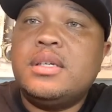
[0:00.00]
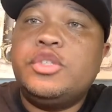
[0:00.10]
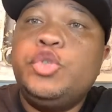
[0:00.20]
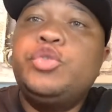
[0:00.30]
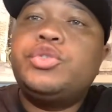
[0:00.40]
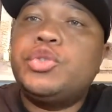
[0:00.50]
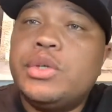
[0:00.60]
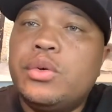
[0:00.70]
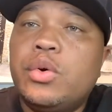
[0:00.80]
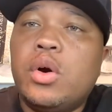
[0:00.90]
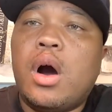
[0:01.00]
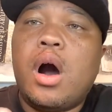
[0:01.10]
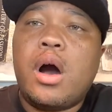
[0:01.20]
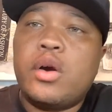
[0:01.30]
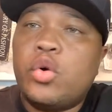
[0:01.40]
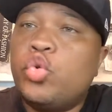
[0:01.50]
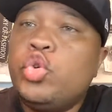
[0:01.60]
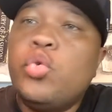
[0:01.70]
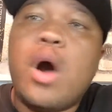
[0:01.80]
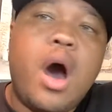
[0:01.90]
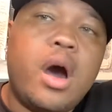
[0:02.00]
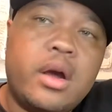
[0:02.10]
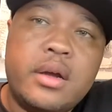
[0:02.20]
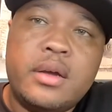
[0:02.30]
you still are who you are.